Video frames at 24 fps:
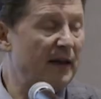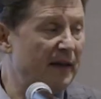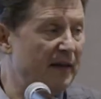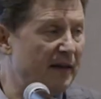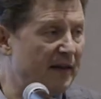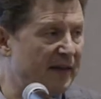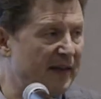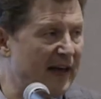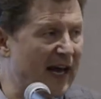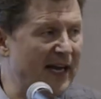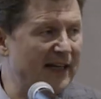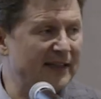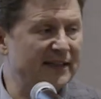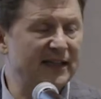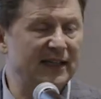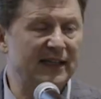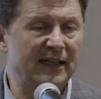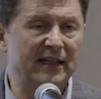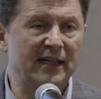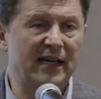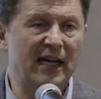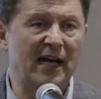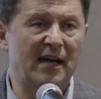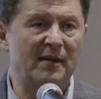That
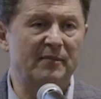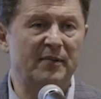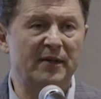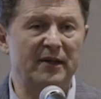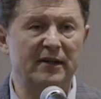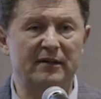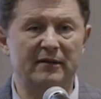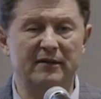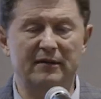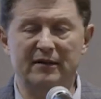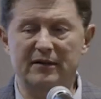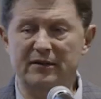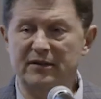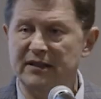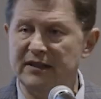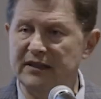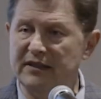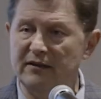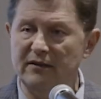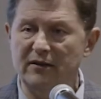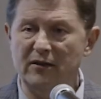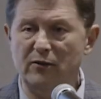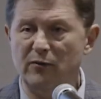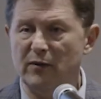didn't happen. There's
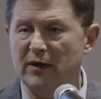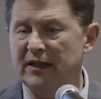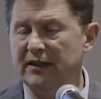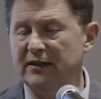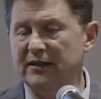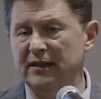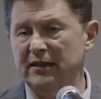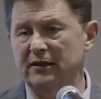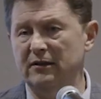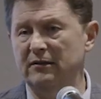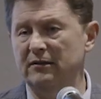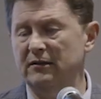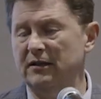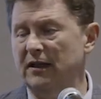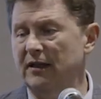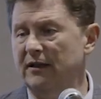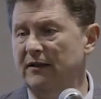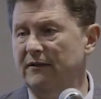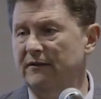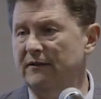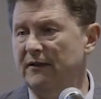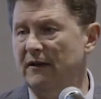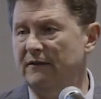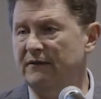still a great deal
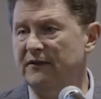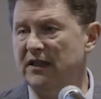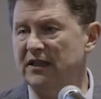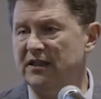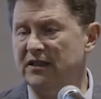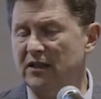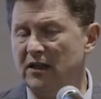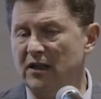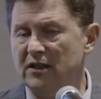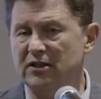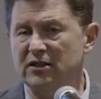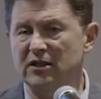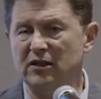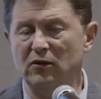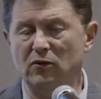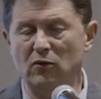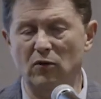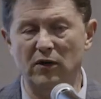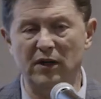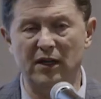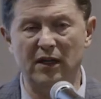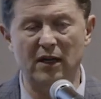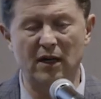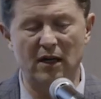of discussion
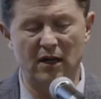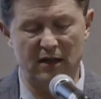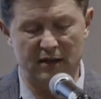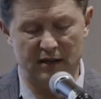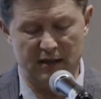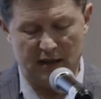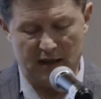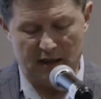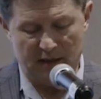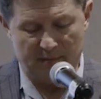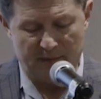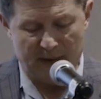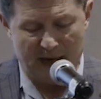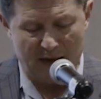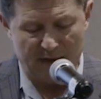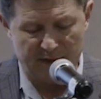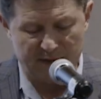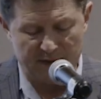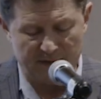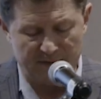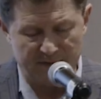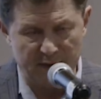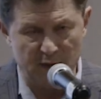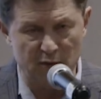going on
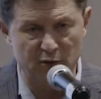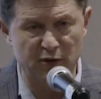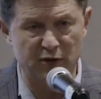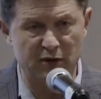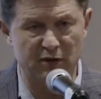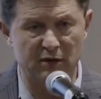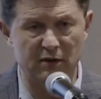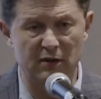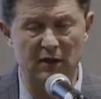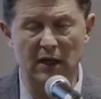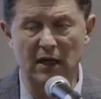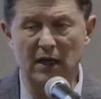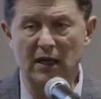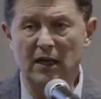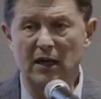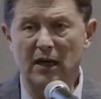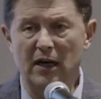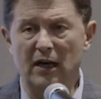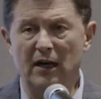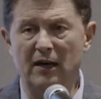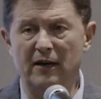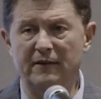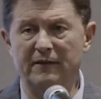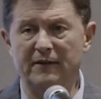about the future
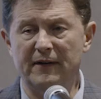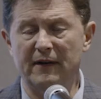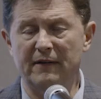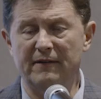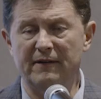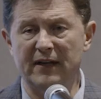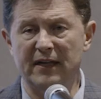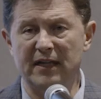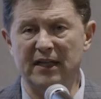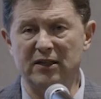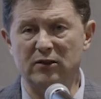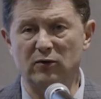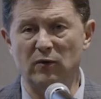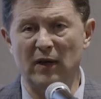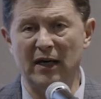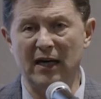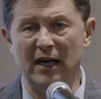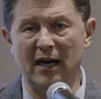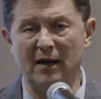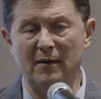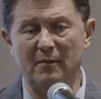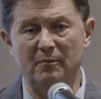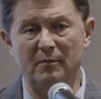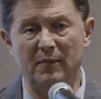of
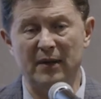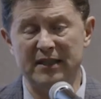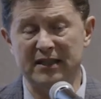Venezuela,